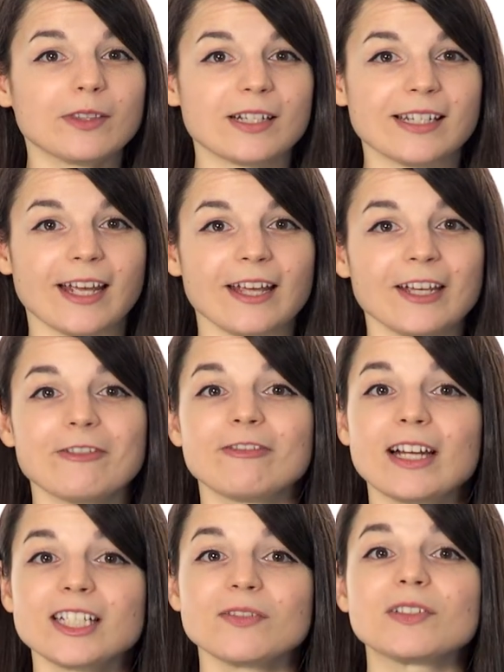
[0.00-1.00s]
the day
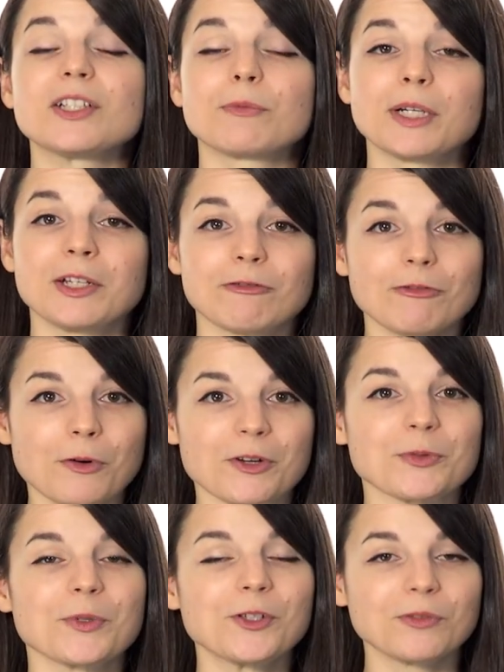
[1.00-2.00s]
effectively
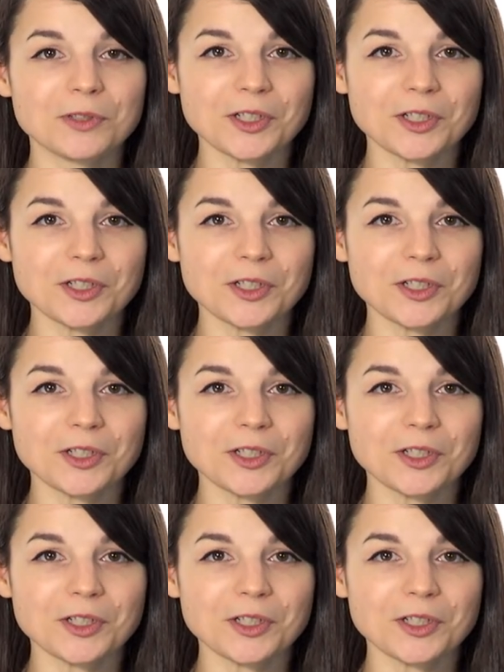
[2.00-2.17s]
reinforce what you've